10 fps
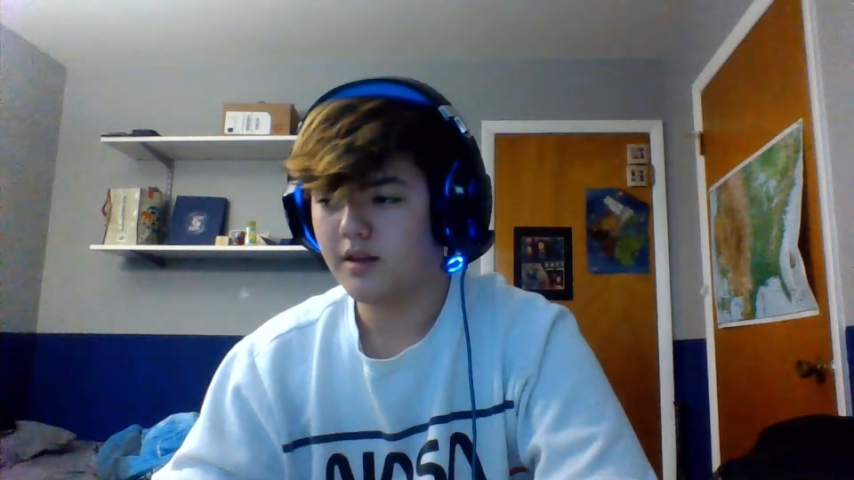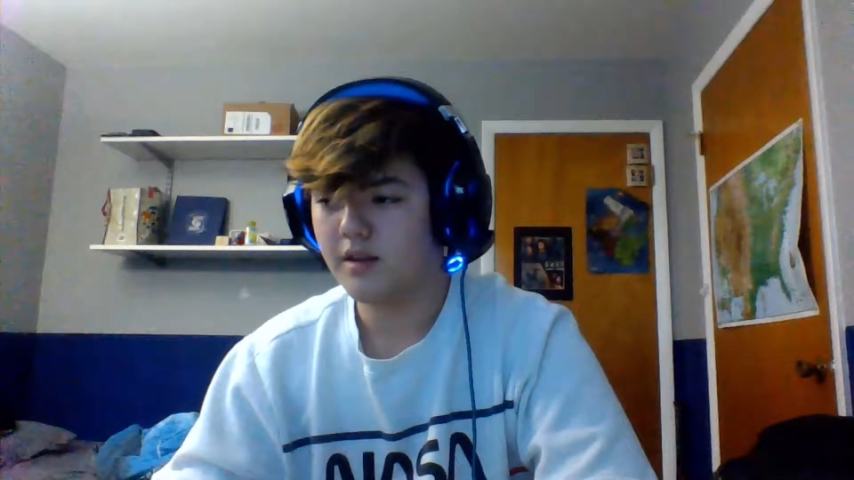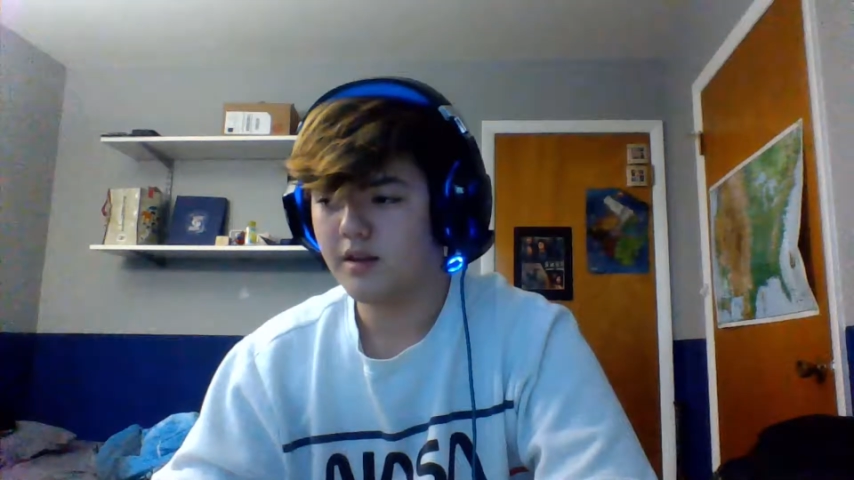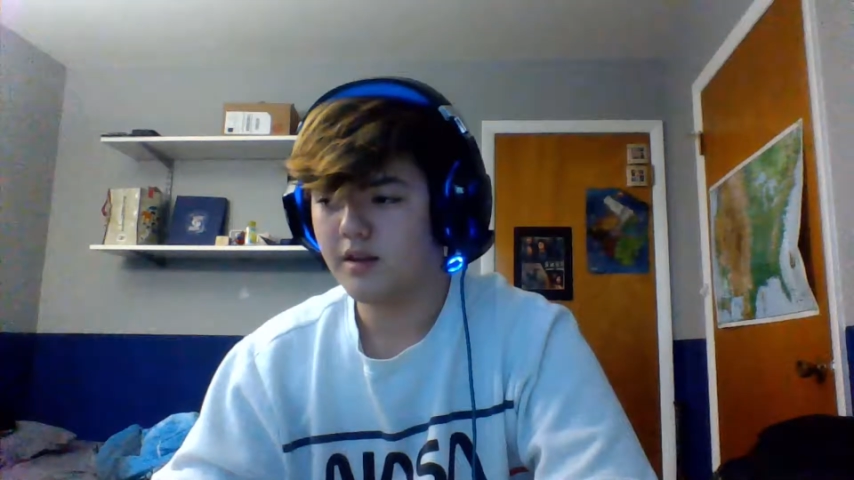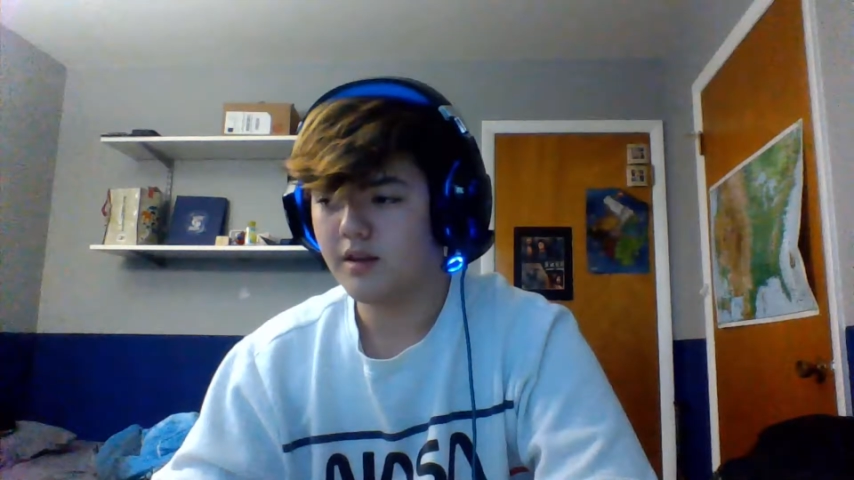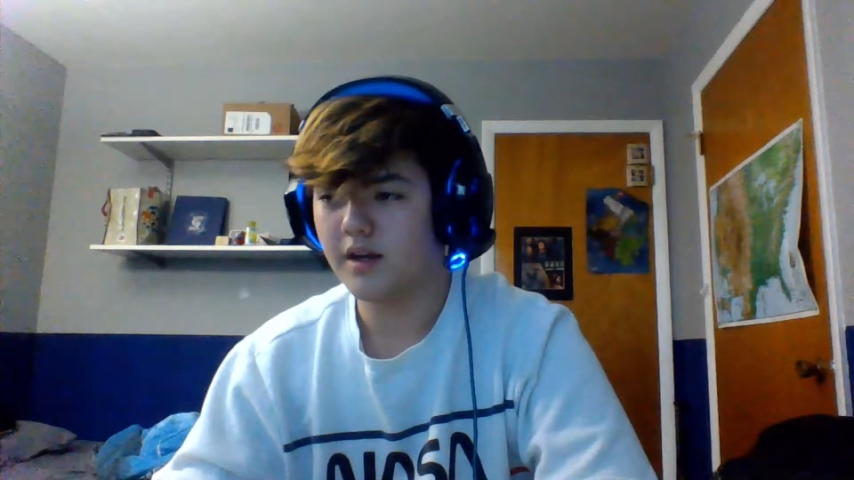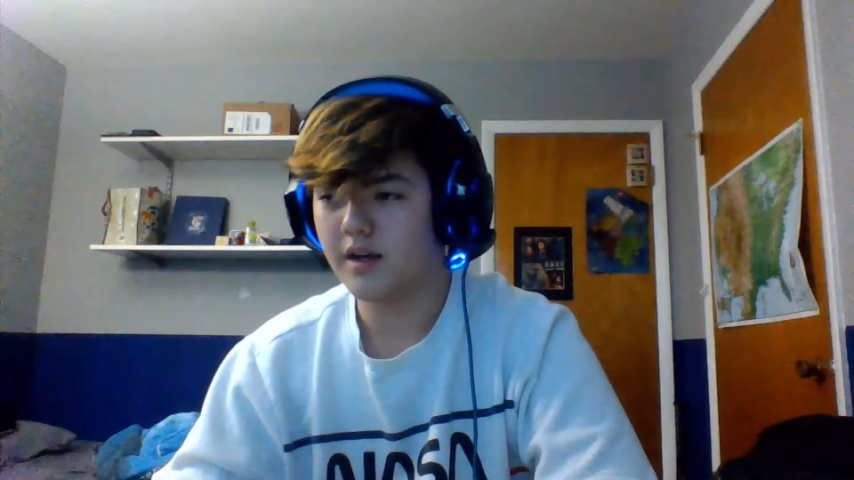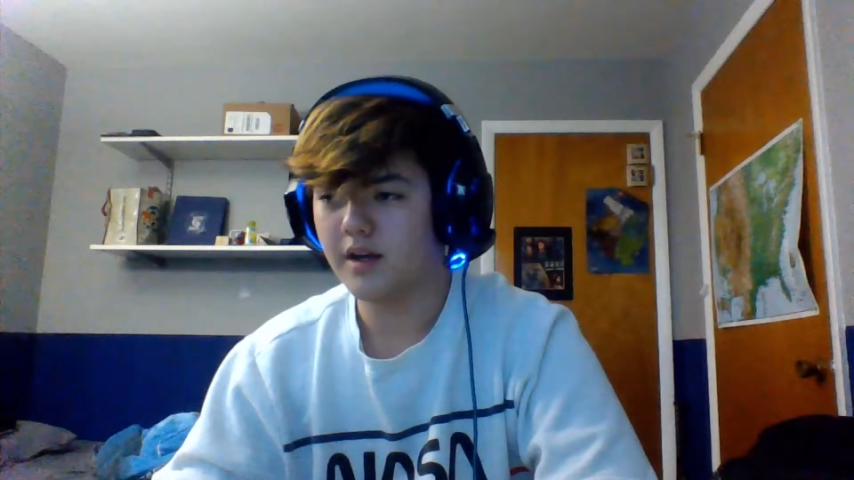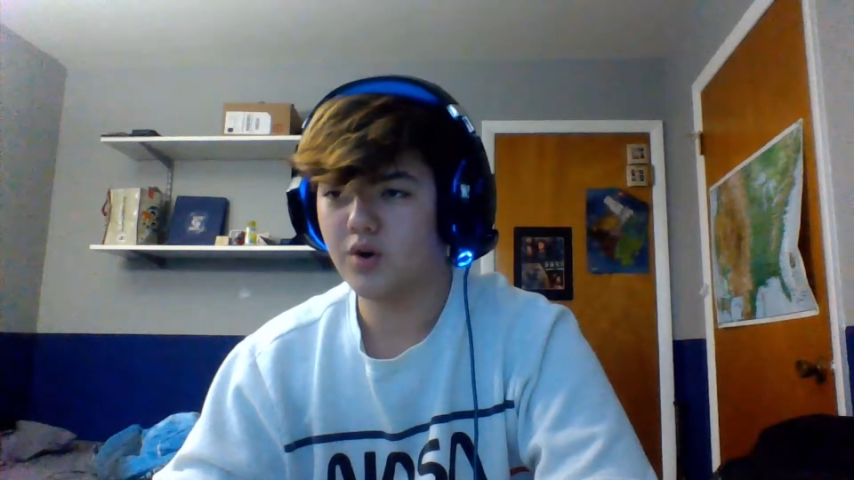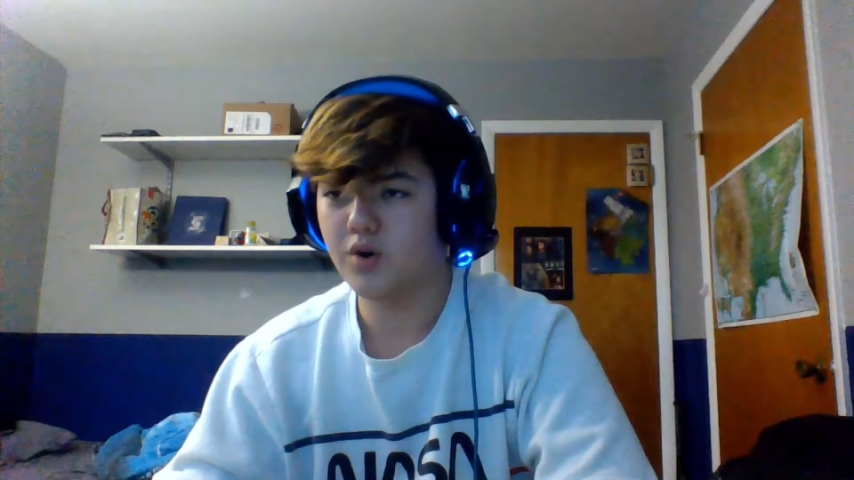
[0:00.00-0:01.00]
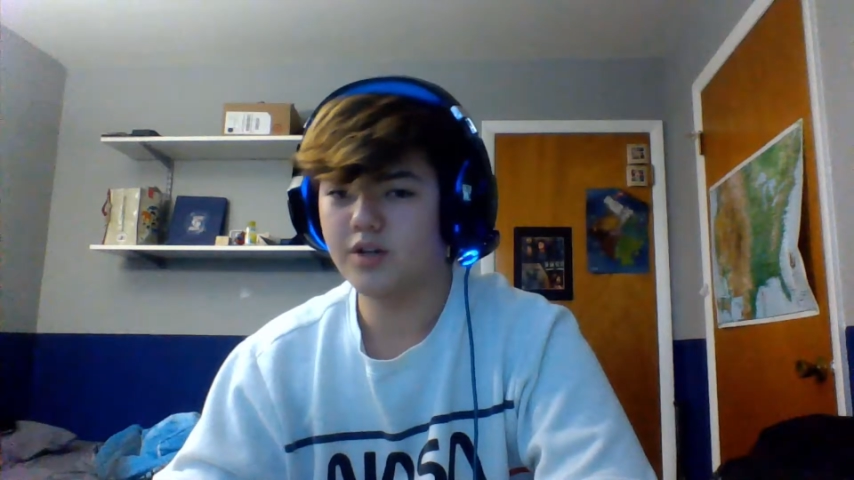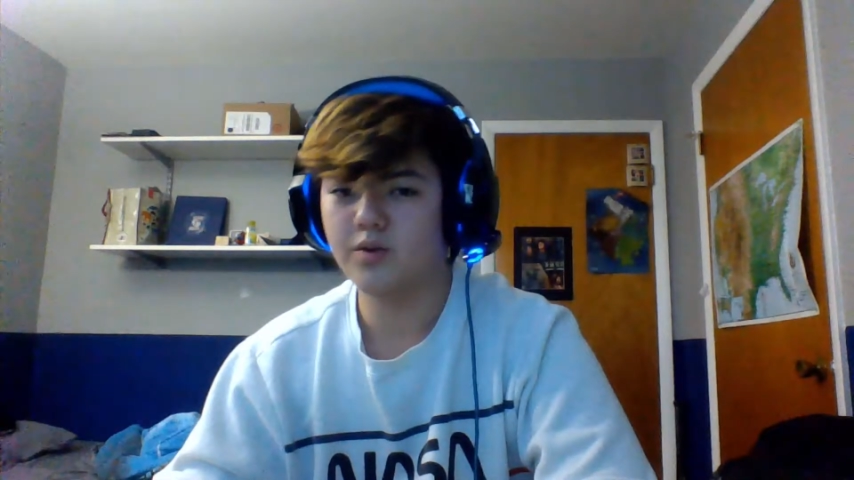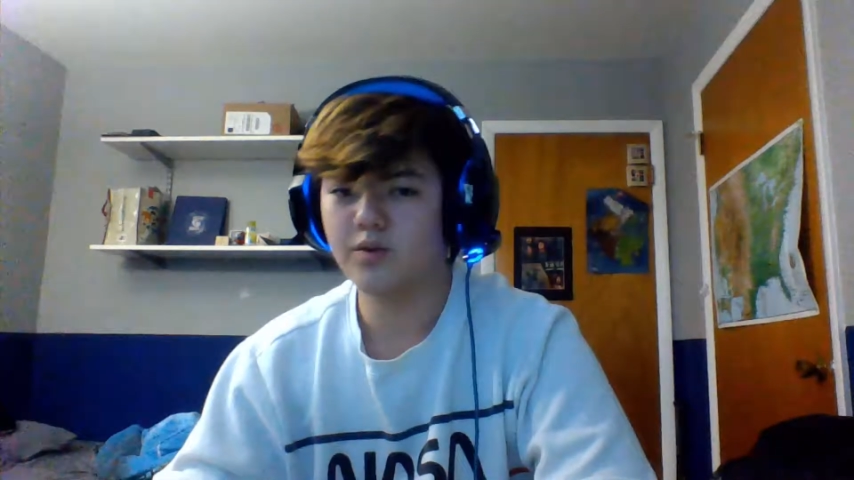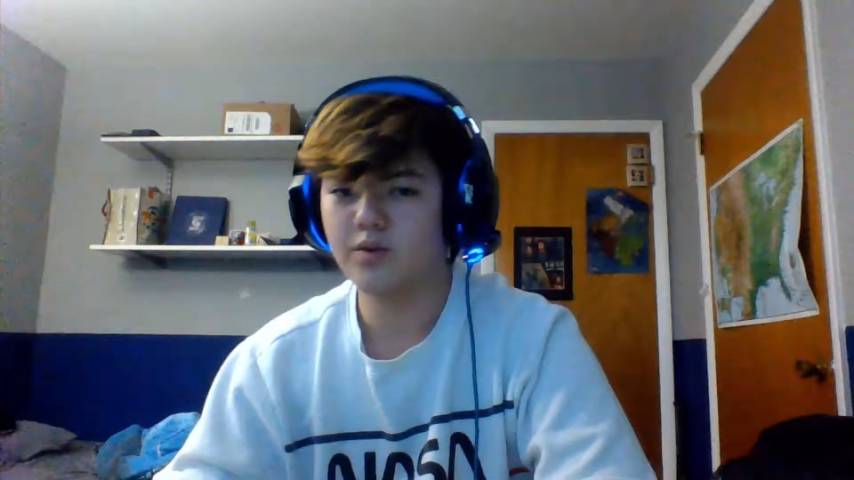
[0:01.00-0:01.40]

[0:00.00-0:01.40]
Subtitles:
they like barge into a